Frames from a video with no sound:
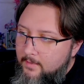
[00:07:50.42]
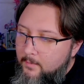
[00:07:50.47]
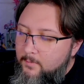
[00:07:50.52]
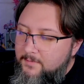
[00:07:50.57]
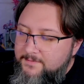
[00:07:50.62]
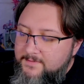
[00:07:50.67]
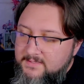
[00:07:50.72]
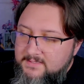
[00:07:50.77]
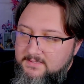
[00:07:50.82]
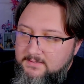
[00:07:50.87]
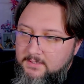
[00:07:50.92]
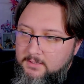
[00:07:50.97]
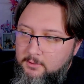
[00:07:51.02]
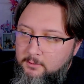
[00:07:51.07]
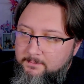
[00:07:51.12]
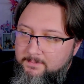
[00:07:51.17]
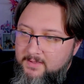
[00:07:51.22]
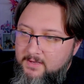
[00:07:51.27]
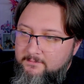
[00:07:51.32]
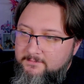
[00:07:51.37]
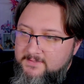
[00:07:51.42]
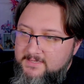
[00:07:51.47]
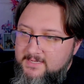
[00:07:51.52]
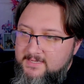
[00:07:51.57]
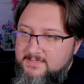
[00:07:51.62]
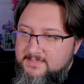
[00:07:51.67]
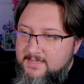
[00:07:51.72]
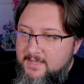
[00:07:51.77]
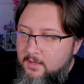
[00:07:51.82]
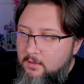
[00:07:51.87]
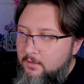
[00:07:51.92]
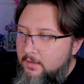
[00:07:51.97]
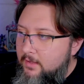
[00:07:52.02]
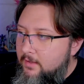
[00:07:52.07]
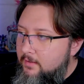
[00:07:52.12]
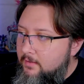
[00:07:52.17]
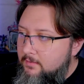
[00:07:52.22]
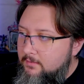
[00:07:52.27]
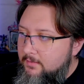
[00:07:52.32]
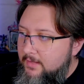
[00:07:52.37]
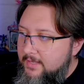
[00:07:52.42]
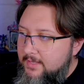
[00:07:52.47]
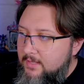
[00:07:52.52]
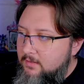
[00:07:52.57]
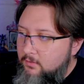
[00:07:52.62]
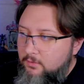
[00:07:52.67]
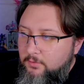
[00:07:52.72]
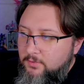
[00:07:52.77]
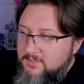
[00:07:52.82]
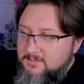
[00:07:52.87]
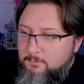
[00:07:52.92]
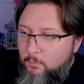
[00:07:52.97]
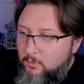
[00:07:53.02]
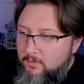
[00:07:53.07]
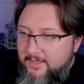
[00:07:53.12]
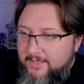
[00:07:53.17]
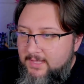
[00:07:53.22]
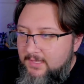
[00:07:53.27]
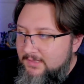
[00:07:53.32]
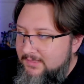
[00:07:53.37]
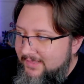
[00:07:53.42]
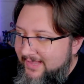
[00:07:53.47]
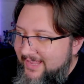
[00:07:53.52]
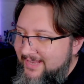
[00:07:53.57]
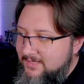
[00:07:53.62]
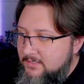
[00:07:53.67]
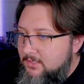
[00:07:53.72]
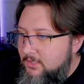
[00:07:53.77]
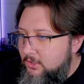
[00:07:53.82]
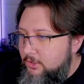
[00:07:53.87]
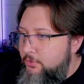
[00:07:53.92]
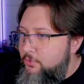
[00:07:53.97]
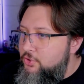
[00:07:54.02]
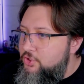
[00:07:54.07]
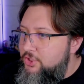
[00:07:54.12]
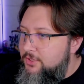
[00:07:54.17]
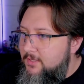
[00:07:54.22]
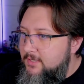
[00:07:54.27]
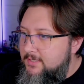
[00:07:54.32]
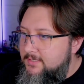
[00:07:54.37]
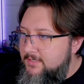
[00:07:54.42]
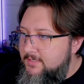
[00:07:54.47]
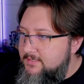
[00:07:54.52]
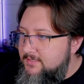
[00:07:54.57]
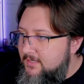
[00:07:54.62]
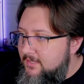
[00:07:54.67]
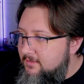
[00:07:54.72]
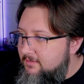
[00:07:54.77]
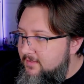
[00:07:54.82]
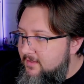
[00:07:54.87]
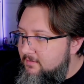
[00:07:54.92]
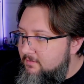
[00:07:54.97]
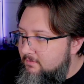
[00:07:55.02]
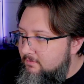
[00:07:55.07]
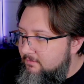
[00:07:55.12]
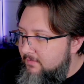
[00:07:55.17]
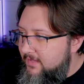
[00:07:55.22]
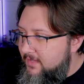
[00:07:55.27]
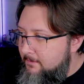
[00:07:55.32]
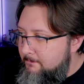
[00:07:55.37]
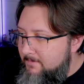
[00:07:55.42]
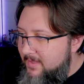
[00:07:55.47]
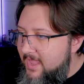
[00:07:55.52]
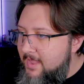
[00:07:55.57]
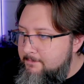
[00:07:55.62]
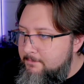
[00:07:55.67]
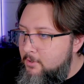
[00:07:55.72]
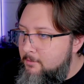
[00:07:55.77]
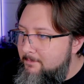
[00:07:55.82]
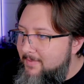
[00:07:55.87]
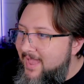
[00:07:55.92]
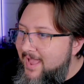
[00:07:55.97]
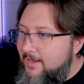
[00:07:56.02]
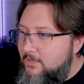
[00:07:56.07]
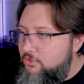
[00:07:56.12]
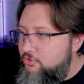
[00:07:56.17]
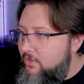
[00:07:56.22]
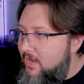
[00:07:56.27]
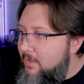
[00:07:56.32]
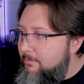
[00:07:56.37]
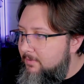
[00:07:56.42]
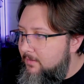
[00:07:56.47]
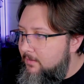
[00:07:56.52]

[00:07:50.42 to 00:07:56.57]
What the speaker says: with this little bit of detail, like, it looks more like a light inclusion than it does anything like a paper backdrop.